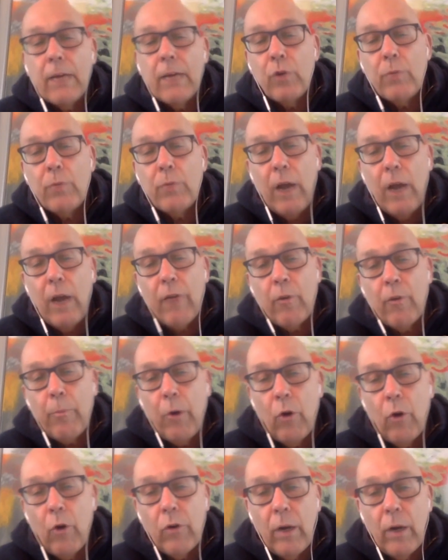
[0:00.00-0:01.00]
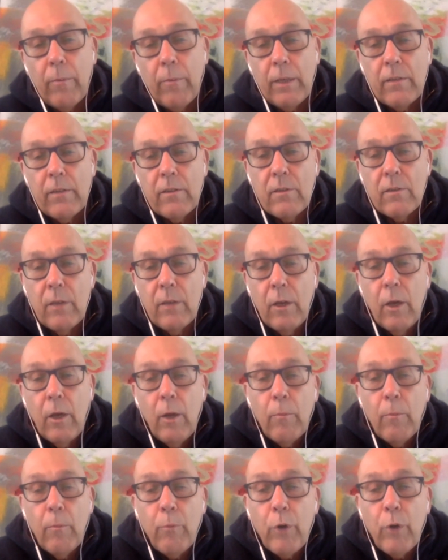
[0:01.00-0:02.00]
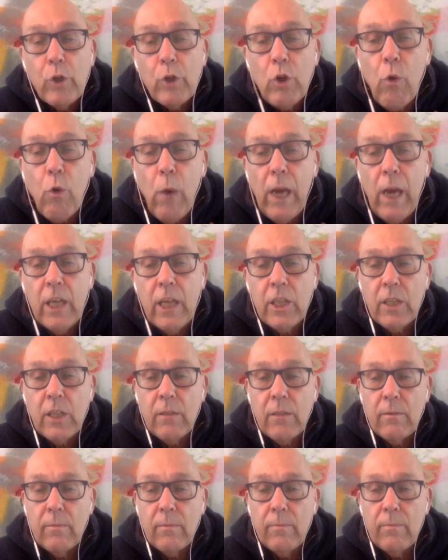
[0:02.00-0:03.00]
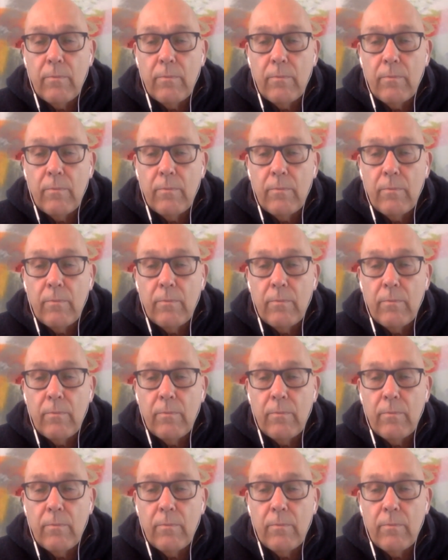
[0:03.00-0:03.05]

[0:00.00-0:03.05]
Dream Driver program is persuasion.